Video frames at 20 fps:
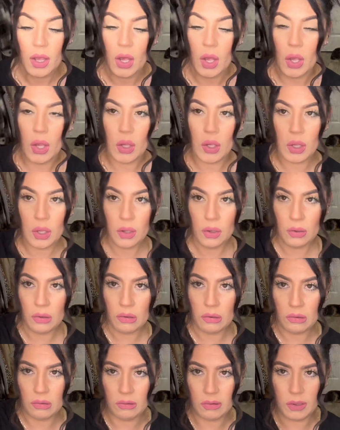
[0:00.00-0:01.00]

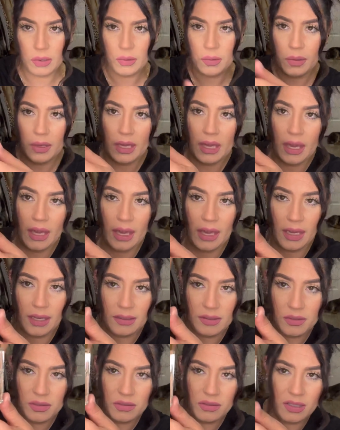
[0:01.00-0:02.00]
Oh, okay,
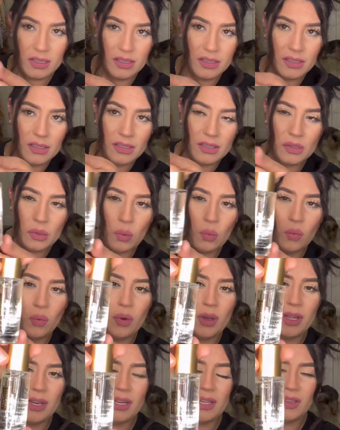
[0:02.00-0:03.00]
so this is
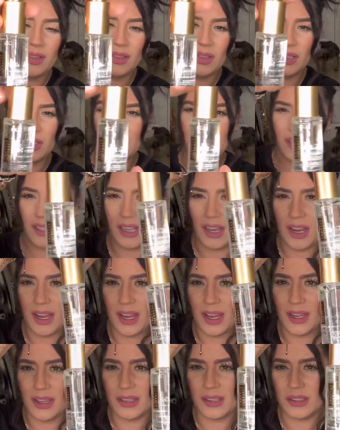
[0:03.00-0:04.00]
what it looks
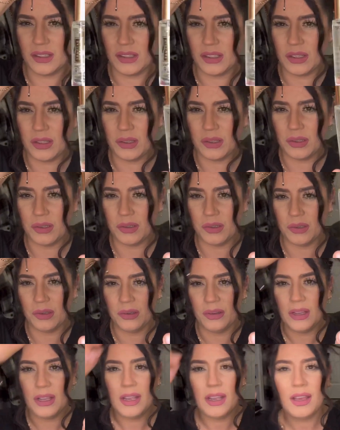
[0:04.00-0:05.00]
like.
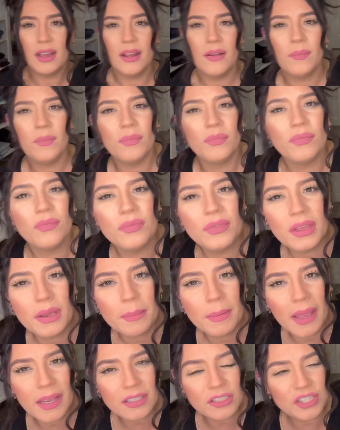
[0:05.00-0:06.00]
So the
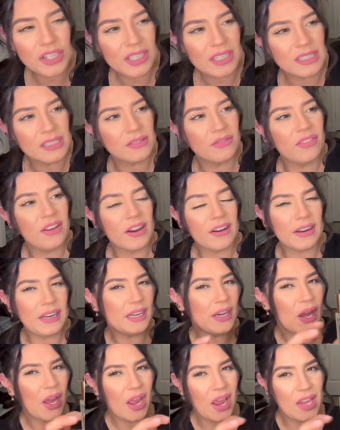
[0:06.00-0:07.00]
packaging is very
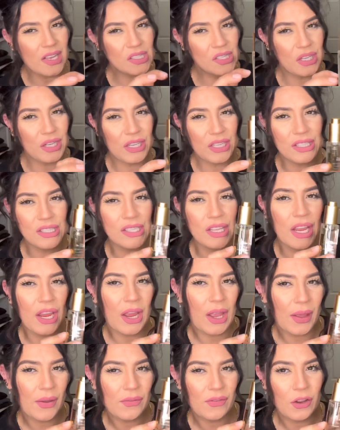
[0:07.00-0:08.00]
nice and it's
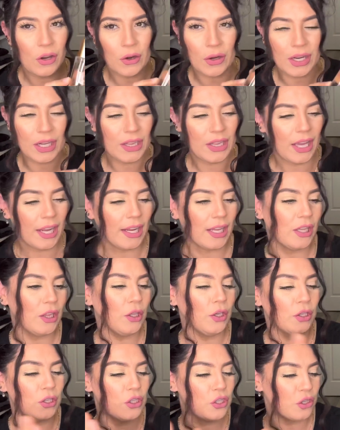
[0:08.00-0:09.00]
like a very like
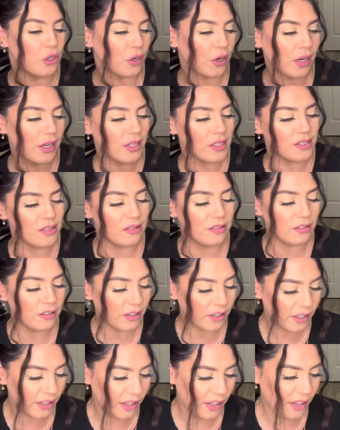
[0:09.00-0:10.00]
luxurious
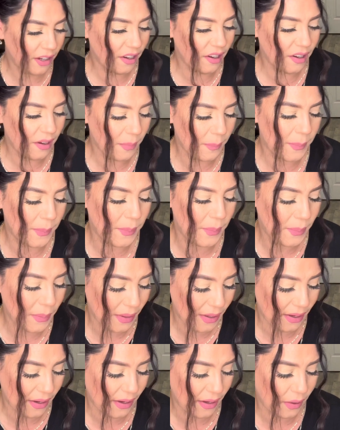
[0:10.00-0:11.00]
looking,
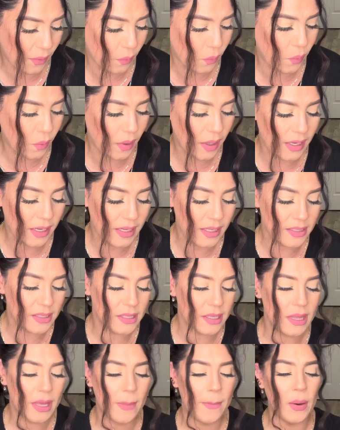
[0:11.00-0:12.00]
but what
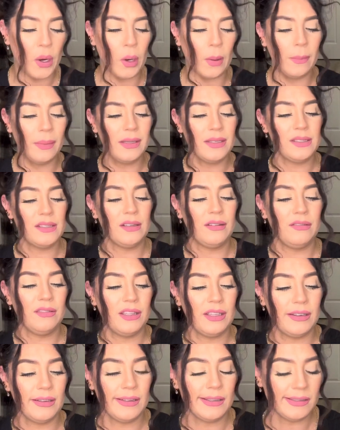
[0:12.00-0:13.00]
is the purpose of
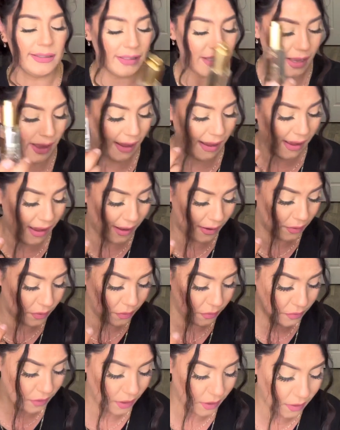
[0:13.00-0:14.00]
this? I
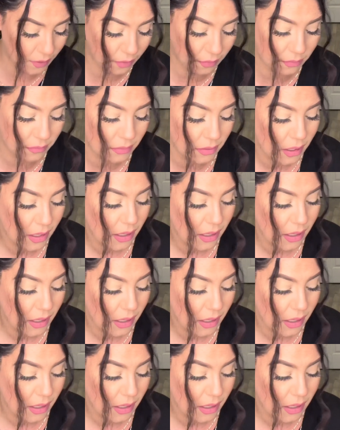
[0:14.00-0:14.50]
don't know.